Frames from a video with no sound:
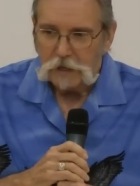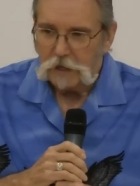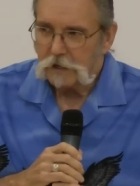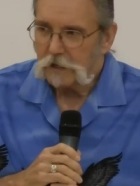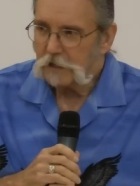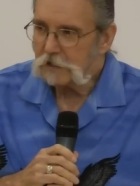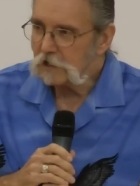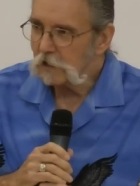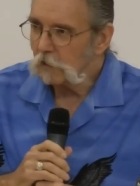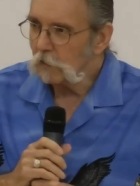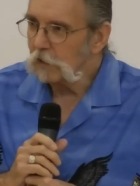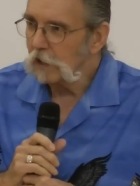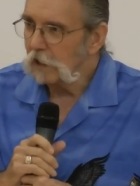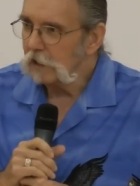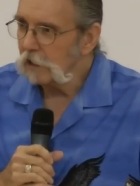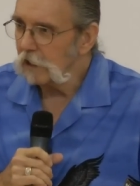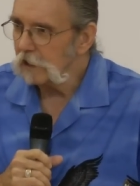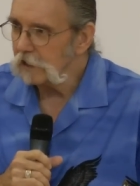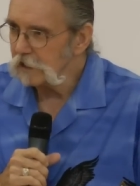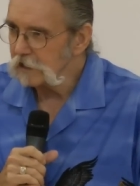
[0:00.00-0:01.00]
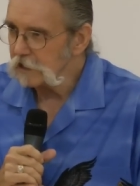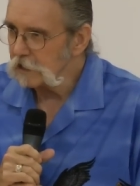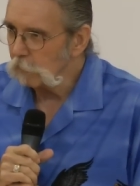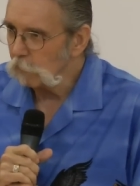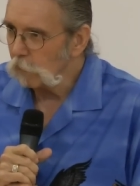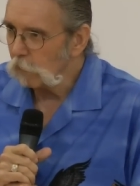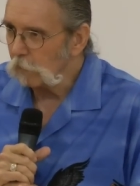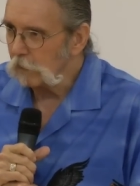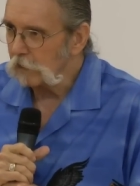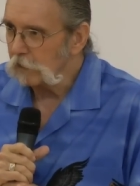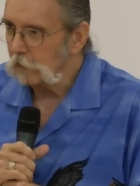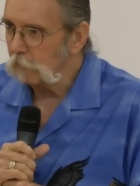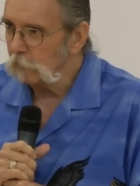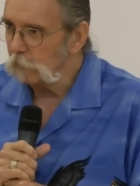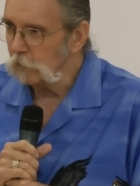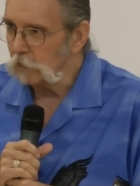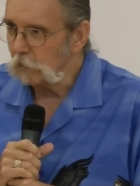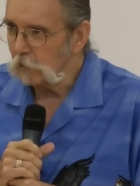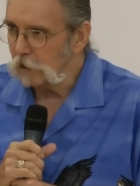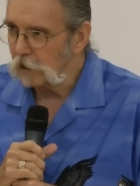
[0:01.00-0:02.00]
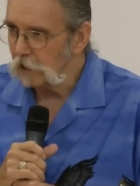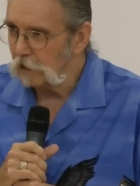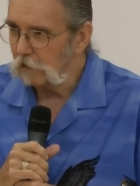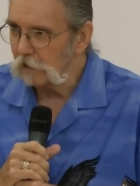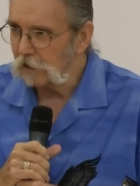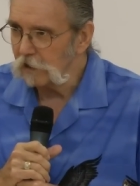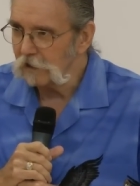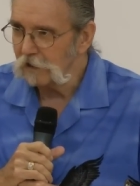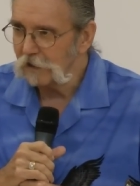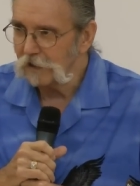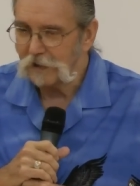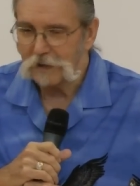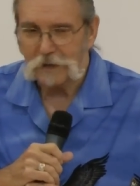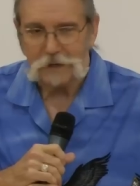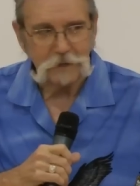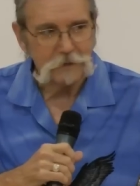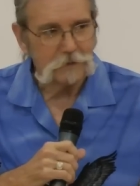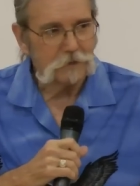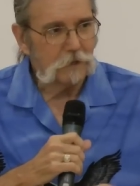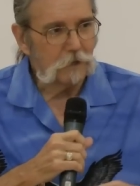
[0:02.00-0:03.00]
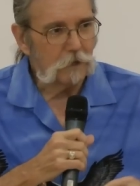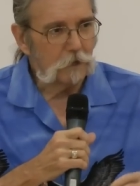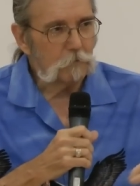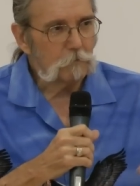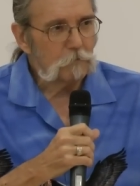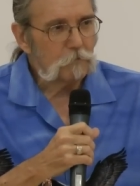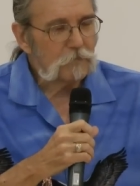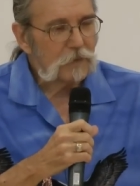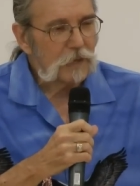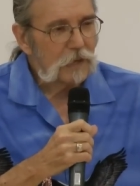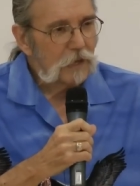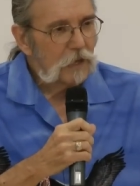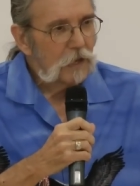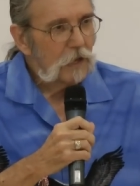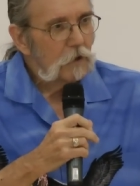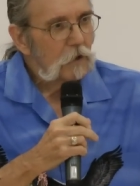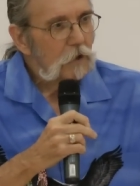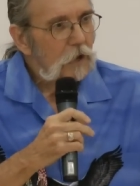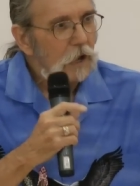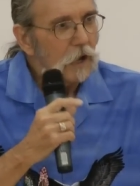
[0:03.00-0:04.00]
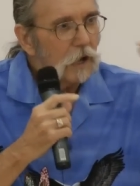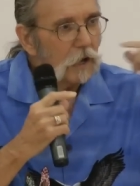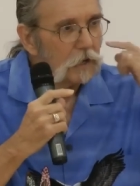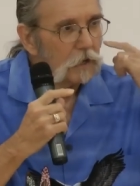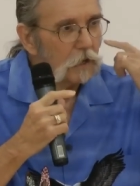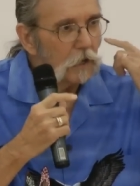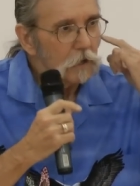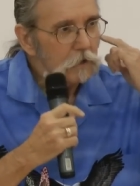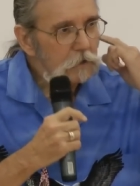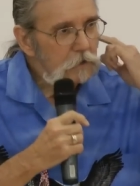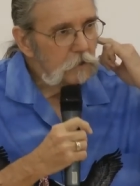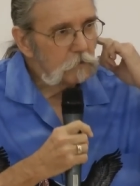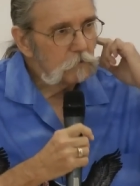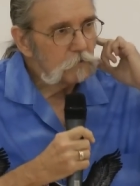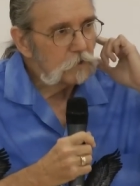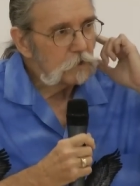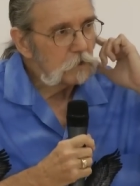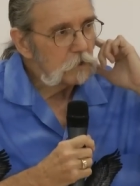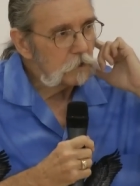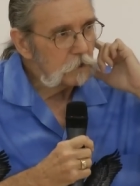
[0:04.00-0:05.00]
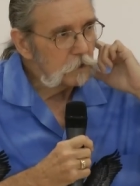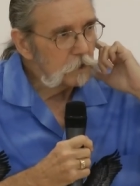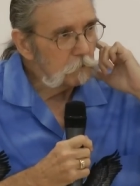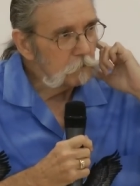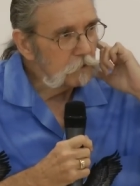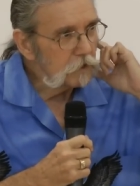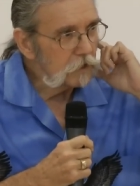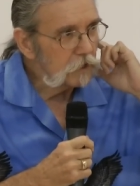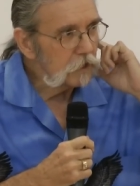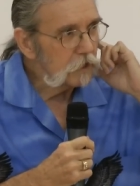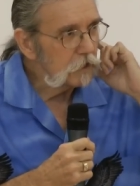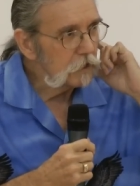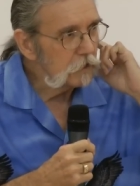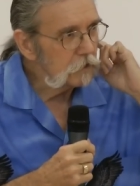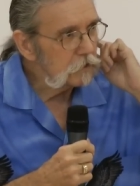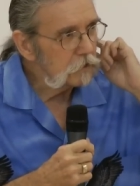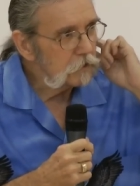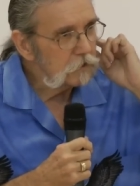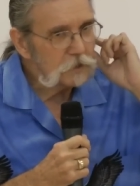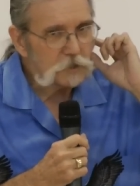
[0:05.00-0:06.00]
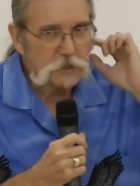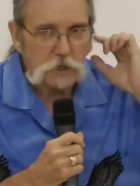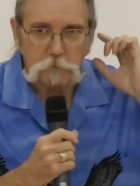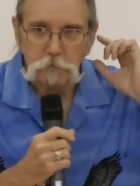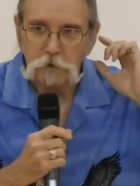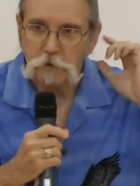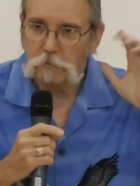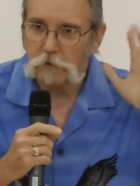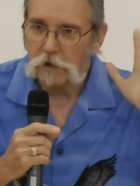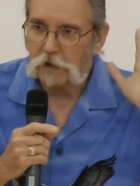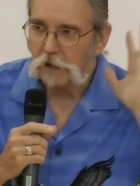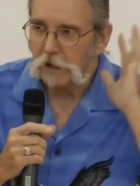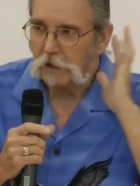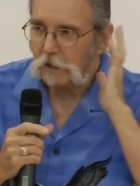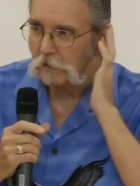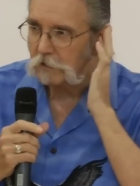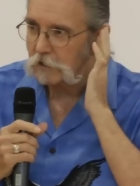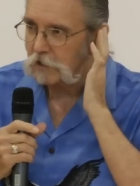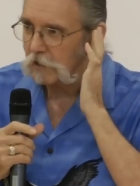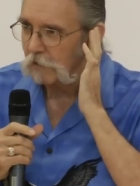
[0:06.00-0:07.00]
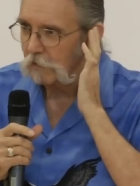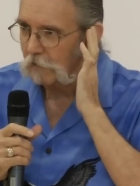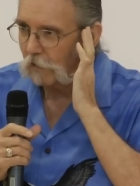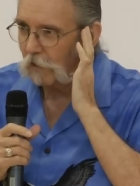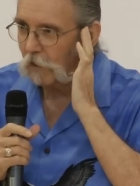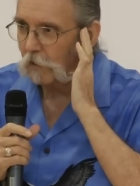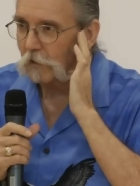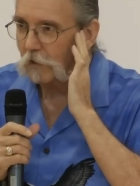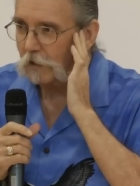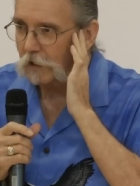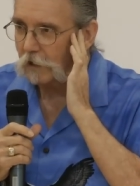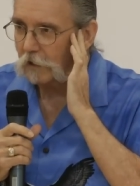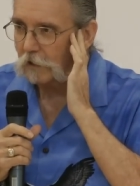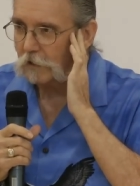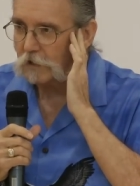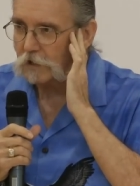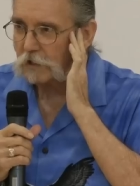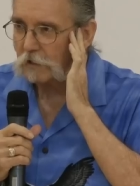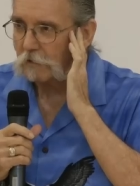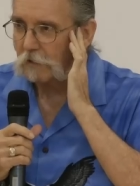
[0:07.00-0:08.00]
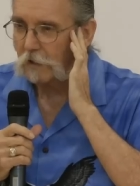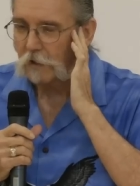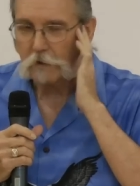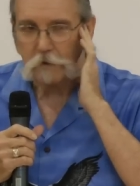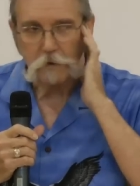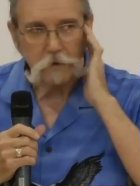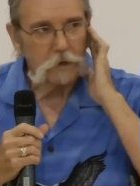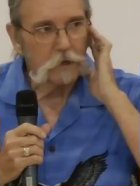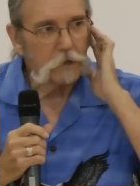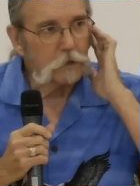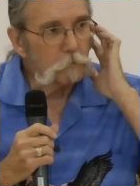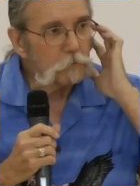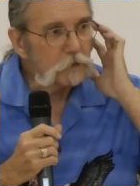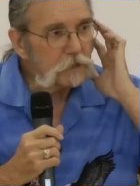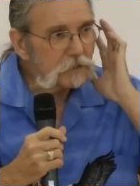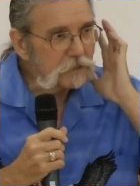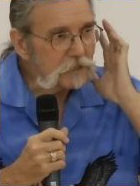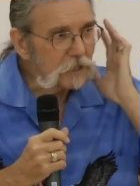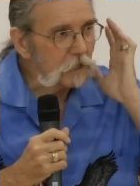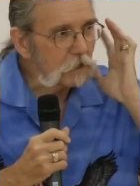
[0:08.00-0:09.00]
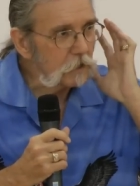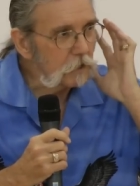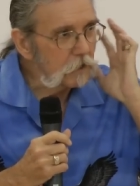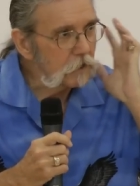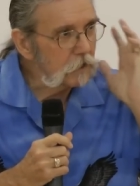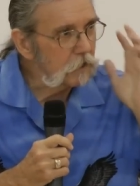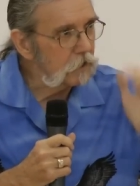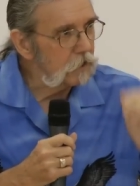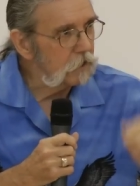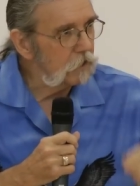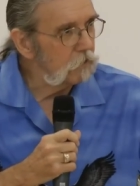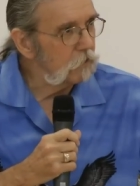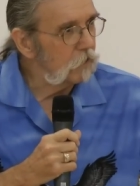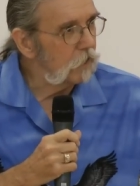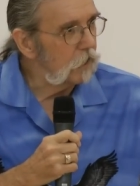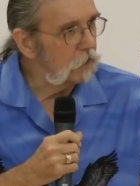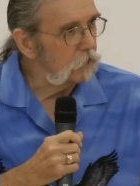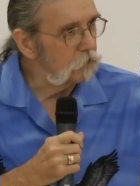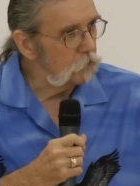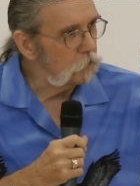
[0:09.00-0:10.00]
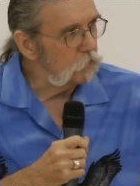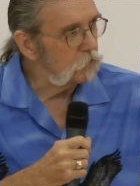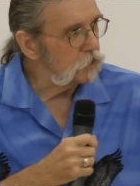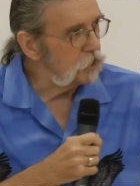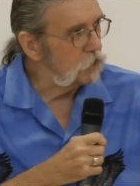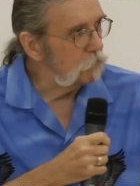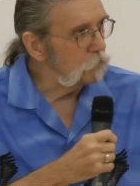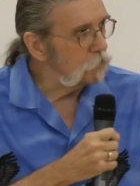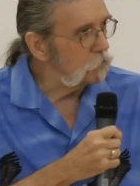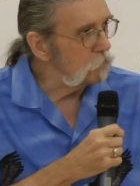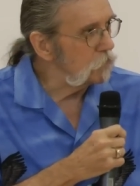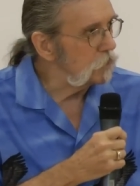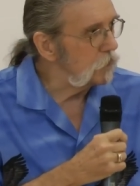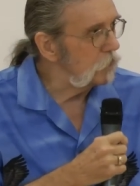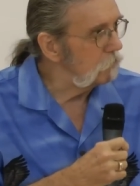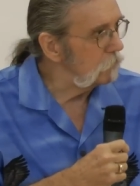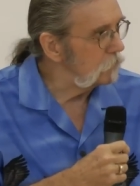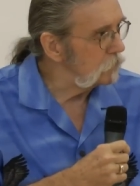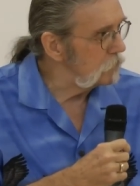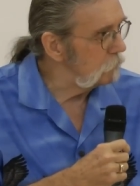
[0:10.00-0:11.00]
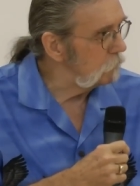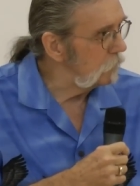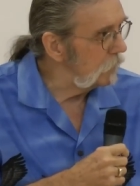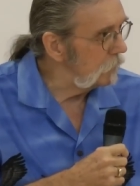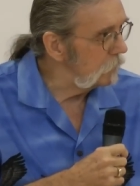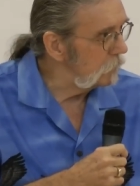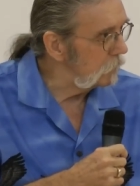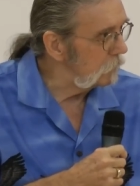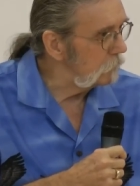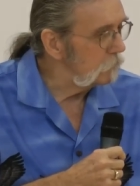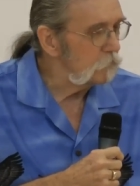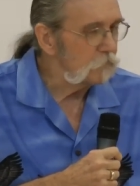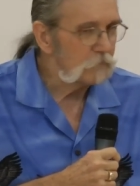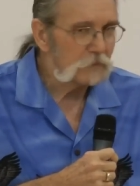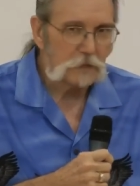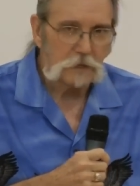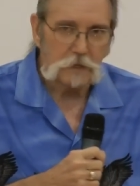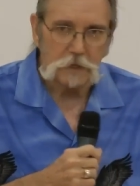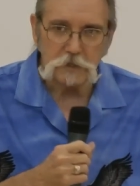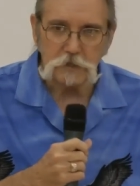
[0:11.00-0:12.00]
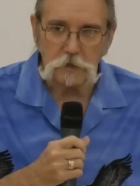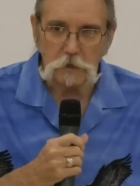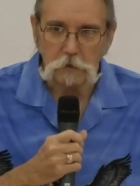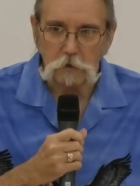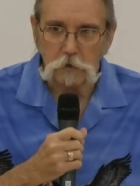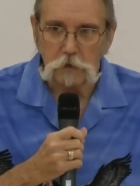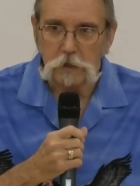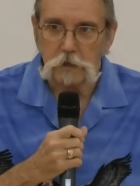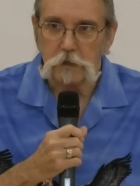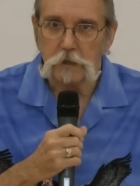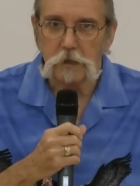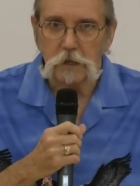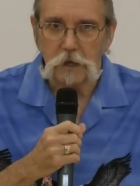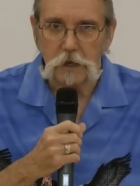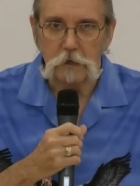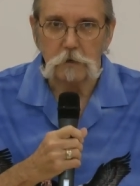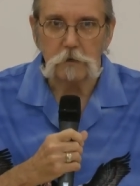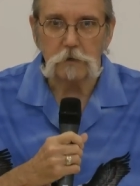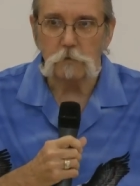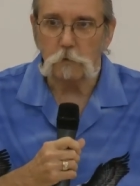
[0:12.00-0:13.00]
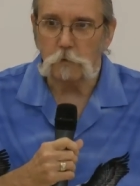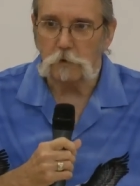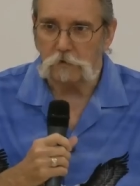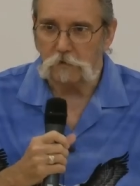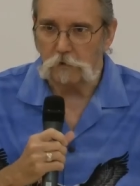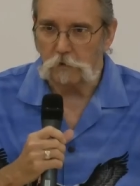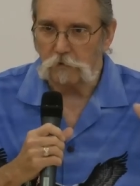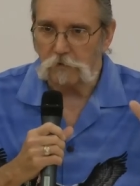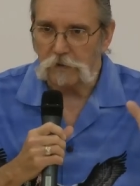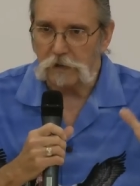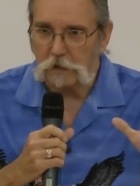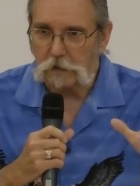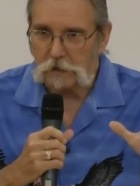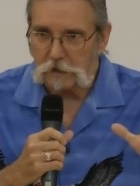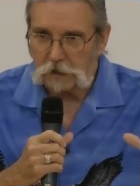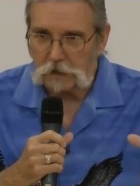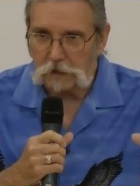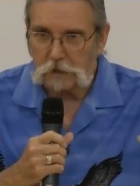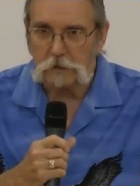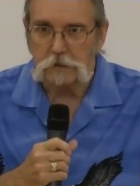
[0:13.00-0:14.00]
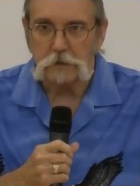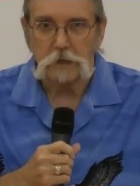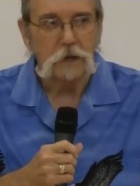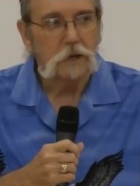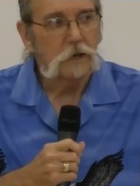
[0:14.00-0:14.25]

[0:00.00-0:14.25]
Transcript: And I said, okay, now let's see what we can do for your hearing. And I did feel a little bit of heat as I put my hands on her ears, a little bit of tingling, and I knew that she was receiving some healing. That's a good indicator if you're feeling heat.